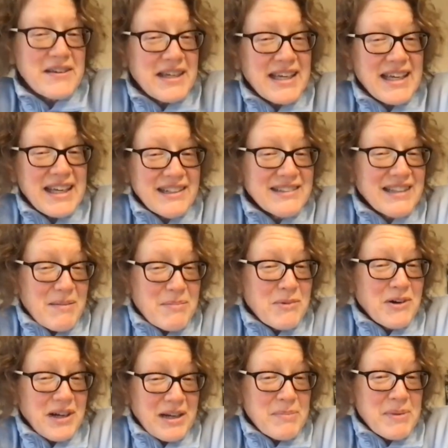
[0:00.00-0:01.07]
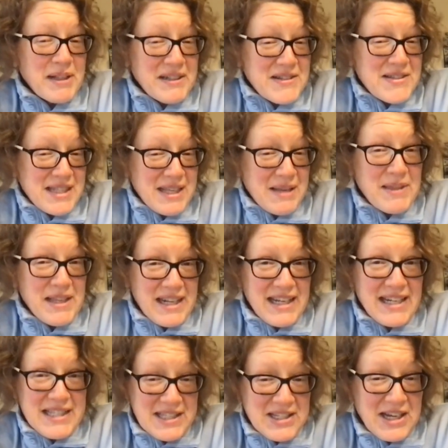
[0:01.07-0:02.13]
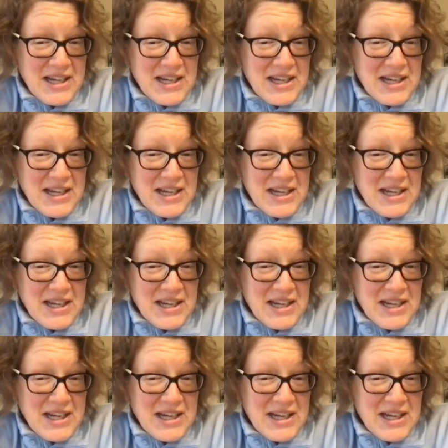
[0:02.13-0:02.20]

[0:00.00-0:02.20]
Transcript: could get a lot more in a pillow slip than in a stock.